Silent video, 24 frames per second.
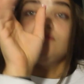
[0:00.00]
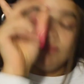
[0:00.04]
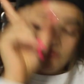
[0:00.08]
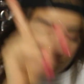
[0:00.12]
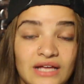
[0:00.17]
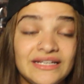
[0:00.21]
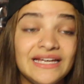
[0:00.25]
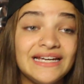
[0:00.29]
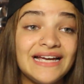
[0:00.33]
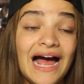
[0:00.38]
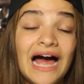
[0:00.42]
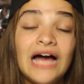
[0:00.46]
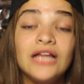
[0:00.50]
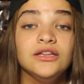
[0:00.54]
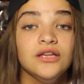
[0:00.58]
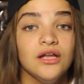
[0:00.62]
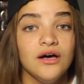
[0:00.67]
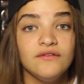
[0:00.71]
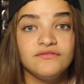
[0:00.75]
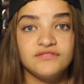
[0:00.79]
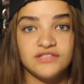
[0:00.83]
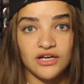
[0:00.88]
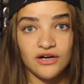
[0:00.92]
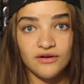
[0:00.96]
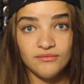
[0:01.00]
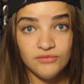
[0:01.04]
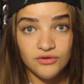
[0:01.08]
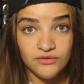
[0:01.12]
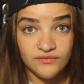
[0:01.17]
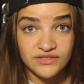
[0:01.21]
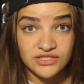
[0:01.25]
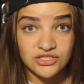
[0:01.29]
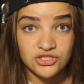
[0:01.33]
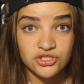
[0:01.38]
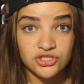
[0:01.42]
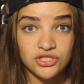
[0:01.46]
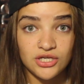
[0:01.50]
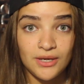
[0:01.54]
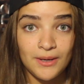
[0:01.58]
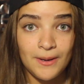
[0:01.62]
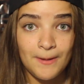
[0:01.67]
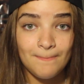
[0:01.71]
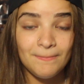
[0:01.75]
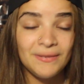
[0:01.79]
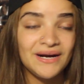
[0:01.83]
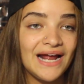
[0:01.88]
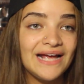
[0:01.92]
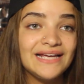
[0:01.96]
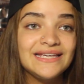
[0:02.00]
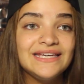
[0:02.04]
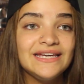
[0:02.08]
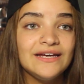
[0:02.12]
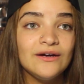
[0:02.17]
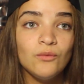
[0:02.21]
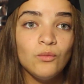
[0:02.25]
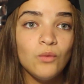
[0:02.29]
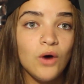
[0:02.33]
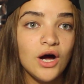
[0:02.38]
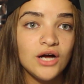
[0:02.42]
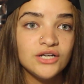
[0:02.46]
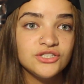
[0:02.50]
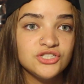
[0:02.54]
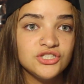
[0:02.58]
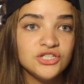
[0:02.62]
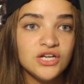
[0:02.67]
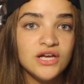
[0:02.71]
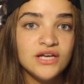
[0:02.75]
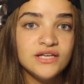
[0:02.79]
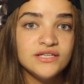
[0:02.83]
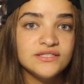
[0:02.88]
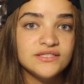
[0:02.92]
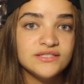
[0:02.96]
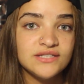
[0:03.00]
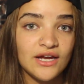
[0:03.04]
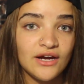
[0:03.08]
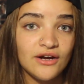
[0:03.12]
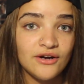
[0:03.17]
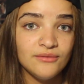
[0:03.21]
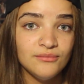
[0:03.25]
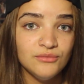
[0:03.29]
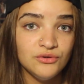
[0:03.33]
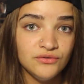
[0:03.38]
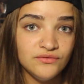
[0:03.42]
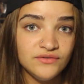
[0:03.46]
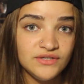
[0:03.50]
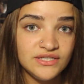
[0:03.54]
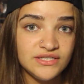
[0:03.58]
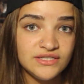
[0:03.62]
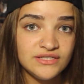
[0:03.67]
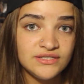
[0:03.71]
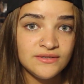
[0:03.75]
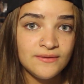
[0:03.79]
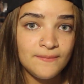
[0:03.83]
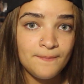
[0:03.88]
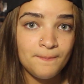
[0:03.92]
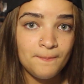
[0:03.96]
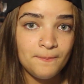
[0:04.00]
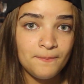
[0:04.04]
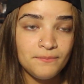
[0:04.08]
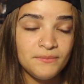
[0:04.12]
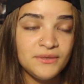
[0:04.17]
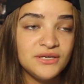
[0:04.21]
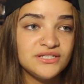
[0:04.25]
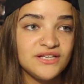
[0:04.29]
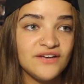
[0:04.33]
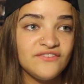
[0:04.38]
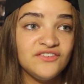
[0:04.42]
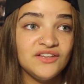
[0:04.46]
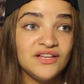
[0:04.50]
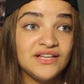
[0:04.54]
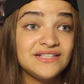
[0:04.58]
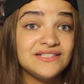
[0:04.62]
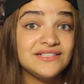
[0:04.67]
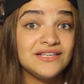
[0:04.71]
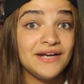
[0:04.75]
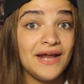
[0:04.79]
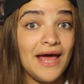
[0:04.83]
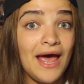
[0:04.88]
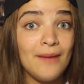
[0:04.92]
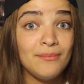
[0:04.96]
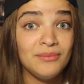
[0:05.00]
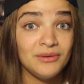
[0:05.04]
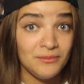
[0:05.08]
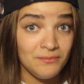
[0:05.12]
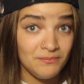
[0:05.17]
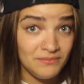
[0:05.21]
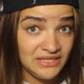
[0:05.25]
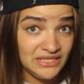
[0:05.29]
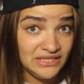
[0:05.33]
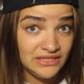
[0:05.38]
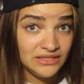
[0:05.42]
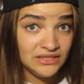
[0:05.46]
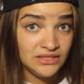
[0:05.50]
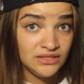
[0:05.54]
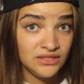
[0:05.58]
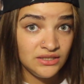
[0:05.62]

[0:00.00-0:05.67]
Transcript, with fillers: I like I love scary movies and shit, but I can't watch scary movies because I feel like it's gonna happen to me.